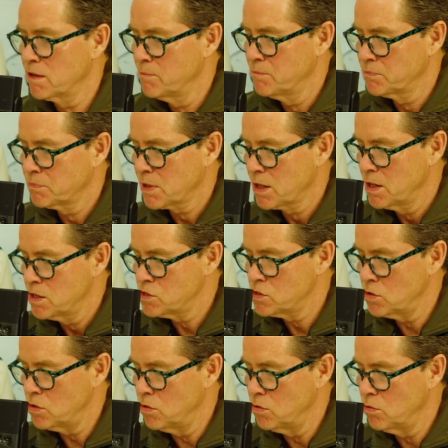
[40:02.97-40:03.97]
Yeah.
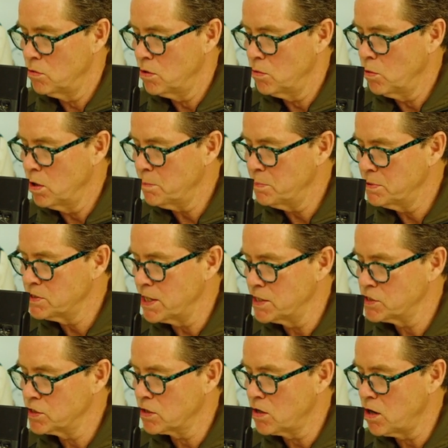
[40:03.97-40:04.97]
So, one
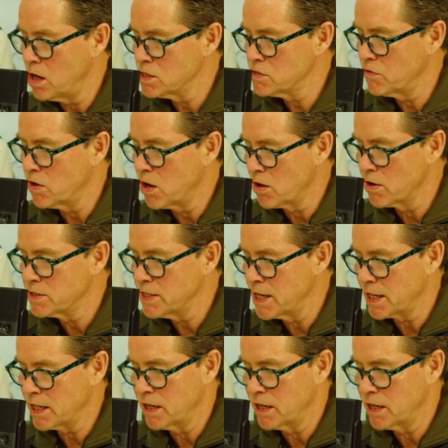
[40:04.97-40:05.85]
potential cause of a heart attack,